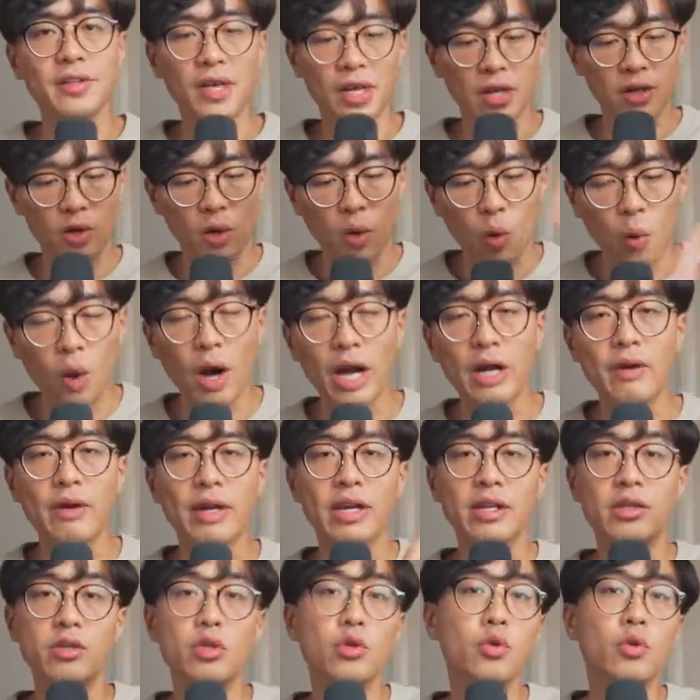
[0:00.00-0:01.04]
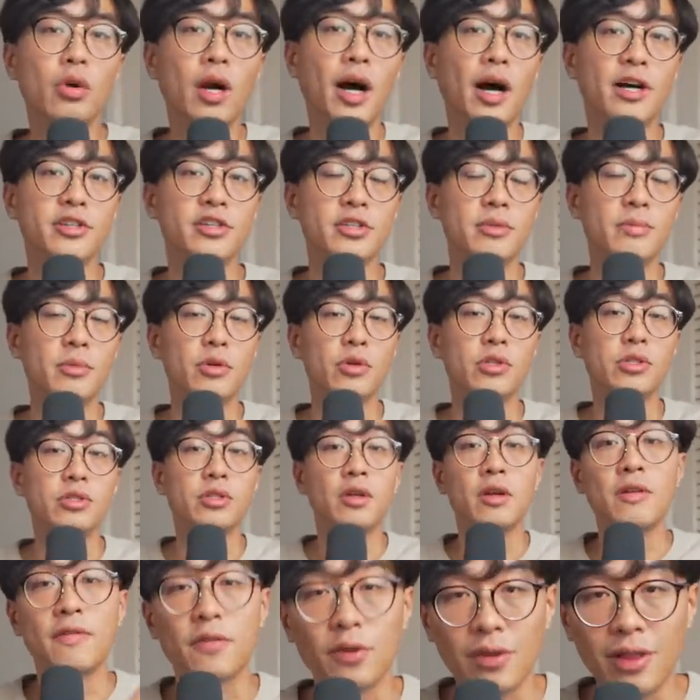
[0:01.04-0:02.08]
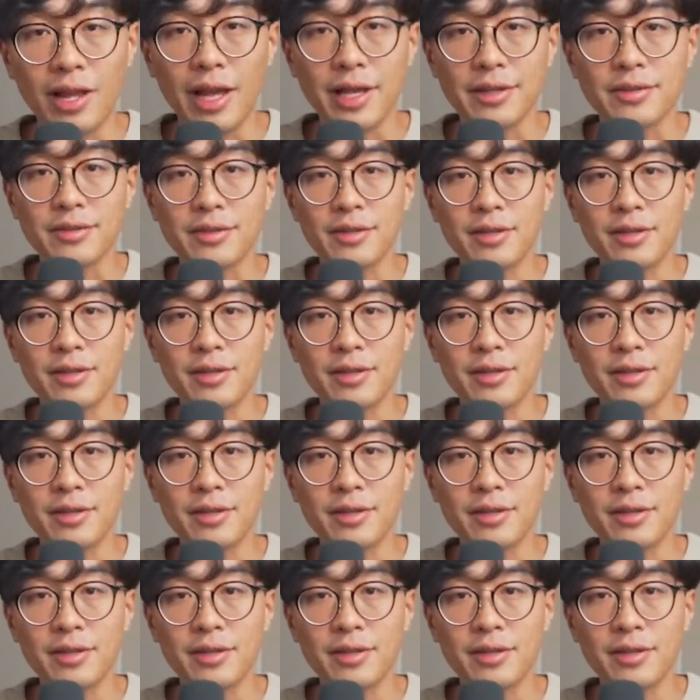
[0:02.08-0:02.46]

in acquiring new customers for less.